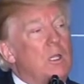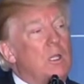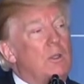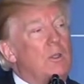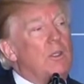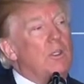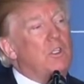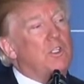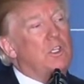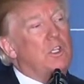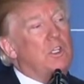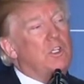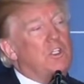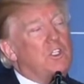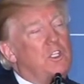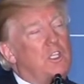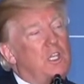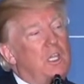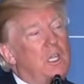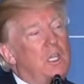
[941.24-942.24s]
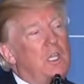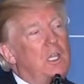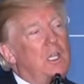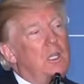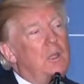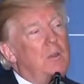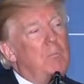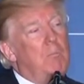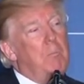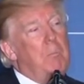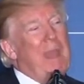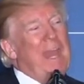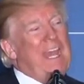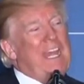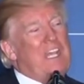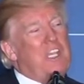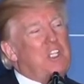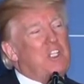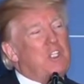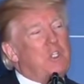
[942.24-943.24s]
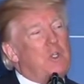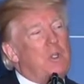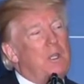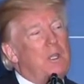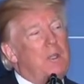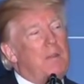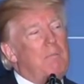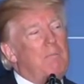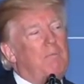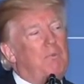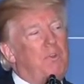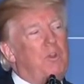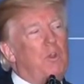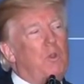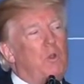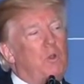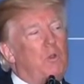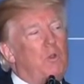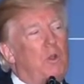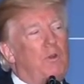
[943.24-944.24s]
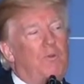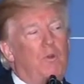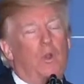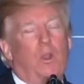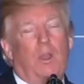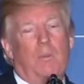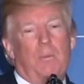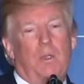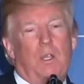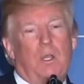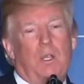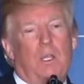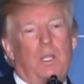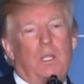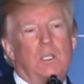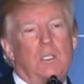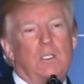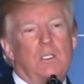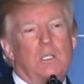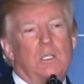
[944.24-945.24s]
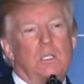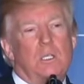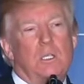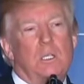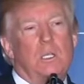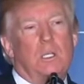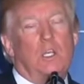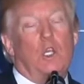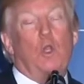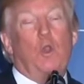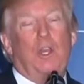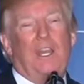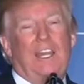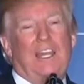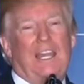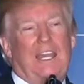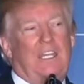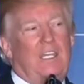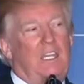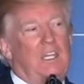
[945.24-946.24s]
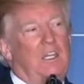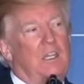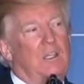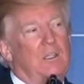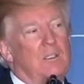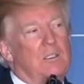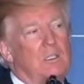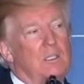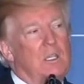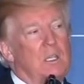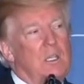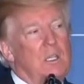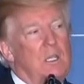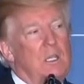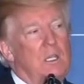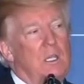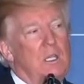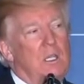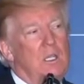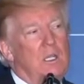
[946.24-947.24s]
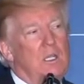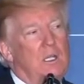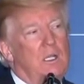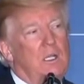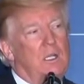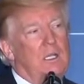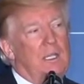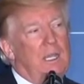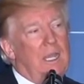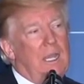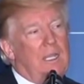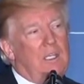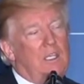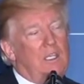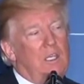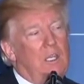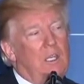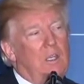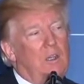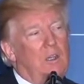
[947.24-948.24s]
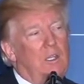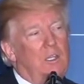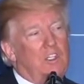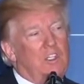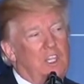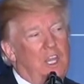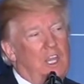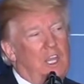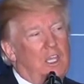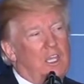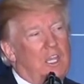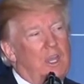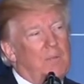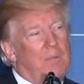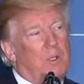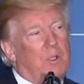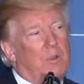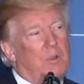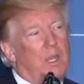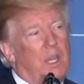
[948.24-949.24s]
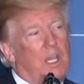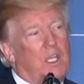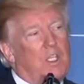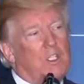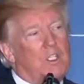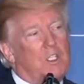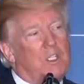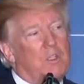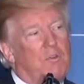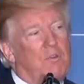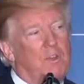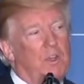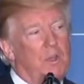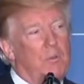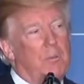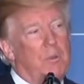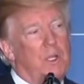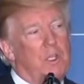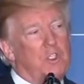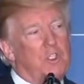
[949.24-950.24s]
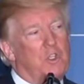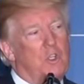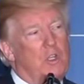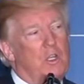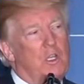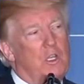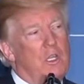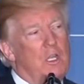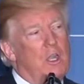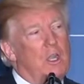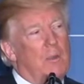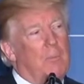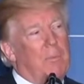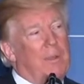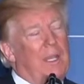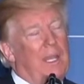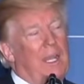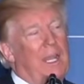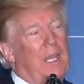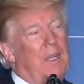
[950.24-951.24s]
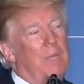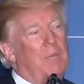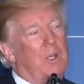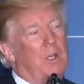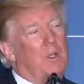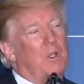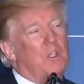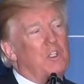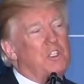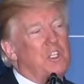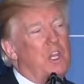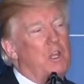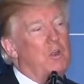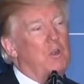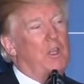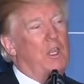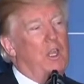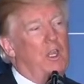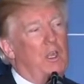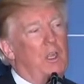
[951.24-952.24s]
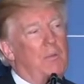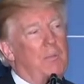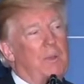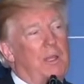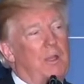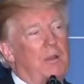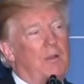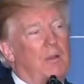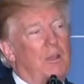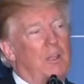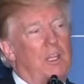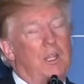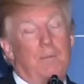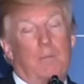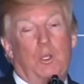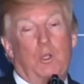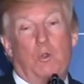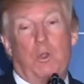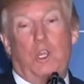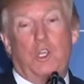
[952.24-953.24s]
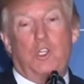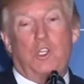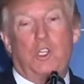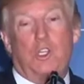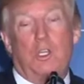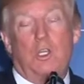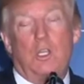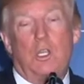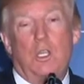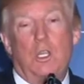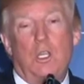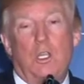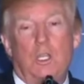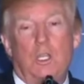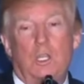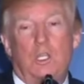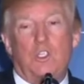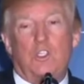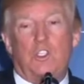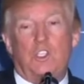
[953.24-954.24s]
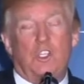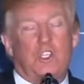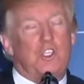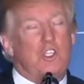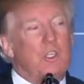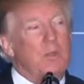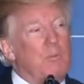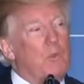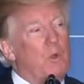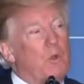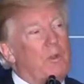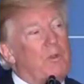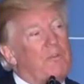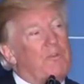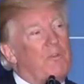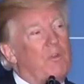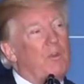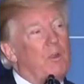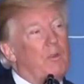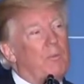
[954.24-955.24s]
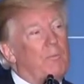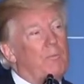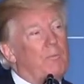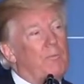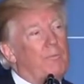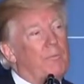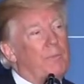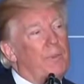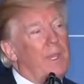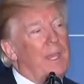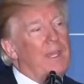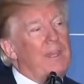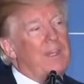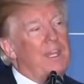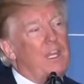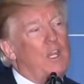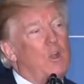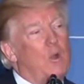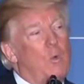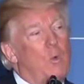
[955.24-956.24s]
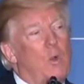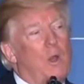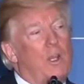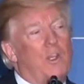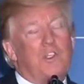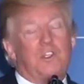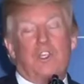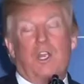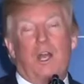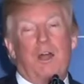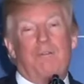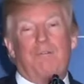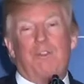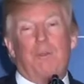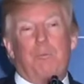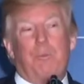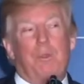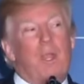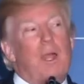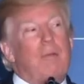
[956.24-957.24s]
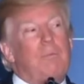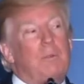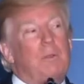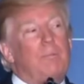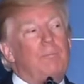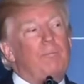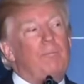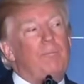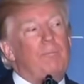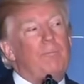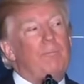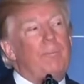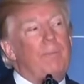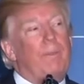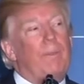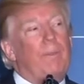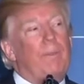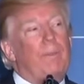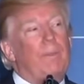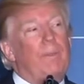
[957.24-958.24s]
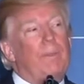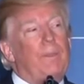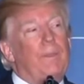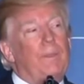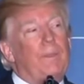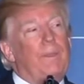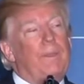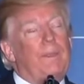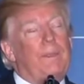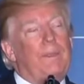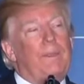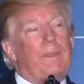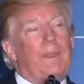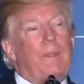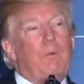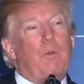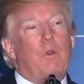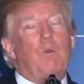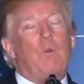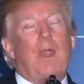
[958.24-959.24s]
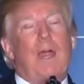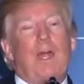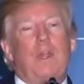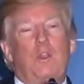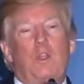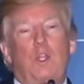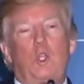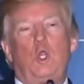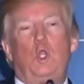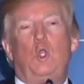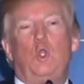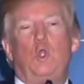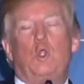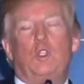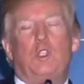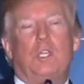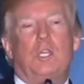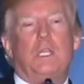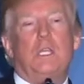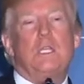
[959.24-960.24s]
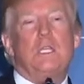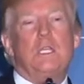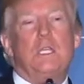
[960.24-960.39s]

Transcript: This is the mainstream view of all Americans, including Latinos. Yet the Senate Democrats filibustered our plan because they don't care about the immigration system or reform, and they don't want to solve the problem. They would rather use it